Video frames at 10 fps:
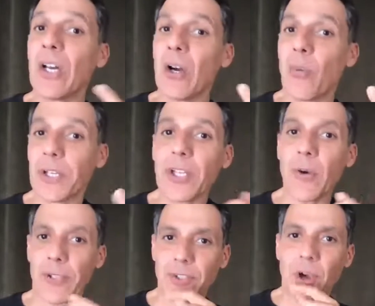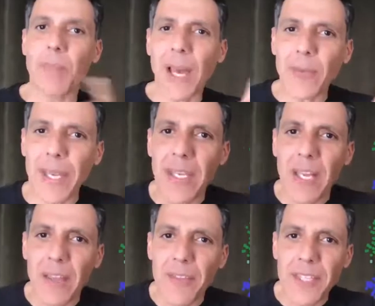What do you notice? Oh, by the way,
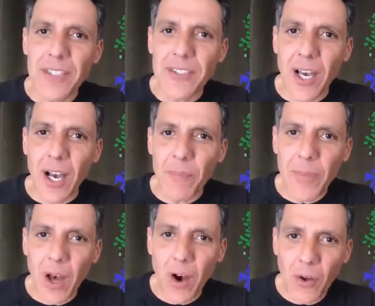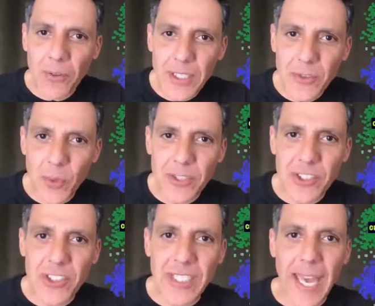these all these ones
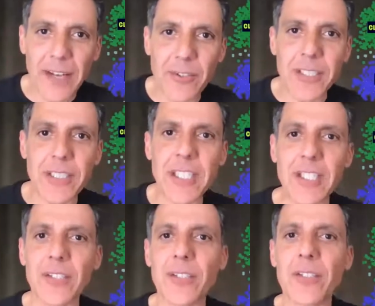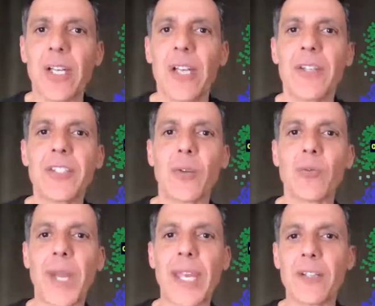scattered in here, these are
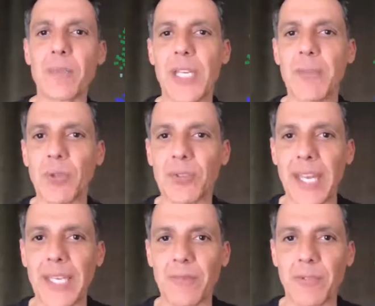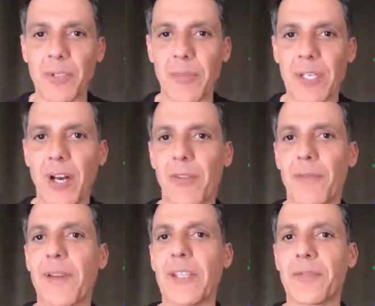random people taken from something called the
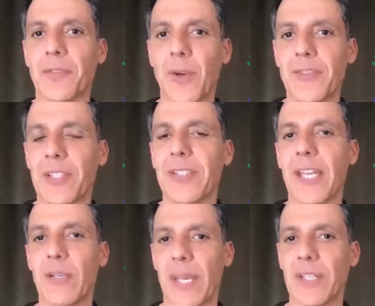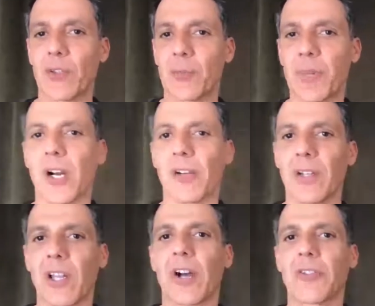Face Forensic Database. It was part of
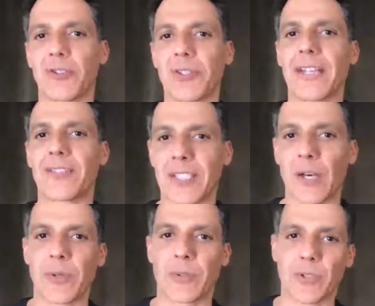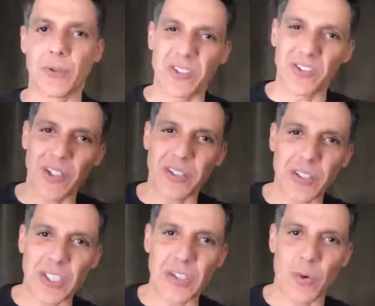a larger testing that we were doing. So you
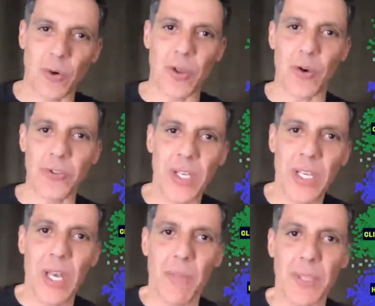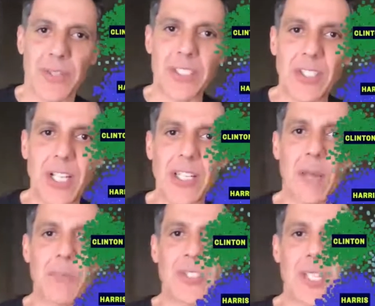can ignore those. But these
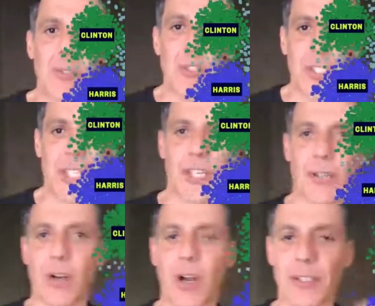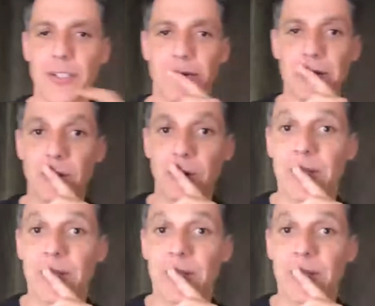clumps that you see here are all individuals.